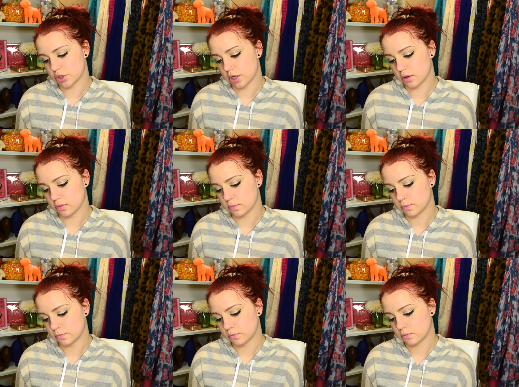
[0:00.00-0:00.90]
shell?
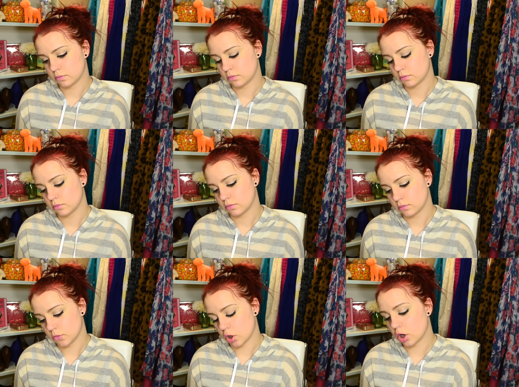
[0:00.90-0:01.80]

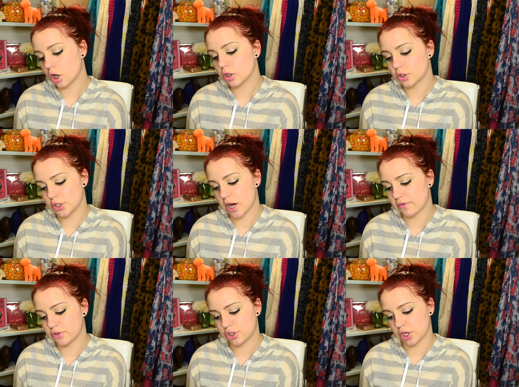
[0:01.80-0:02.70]
Hard or
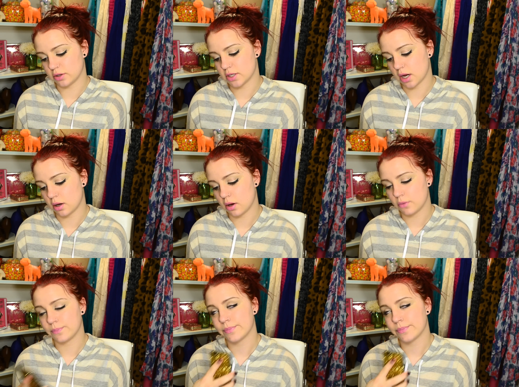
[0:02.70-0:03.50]
soft shell taco?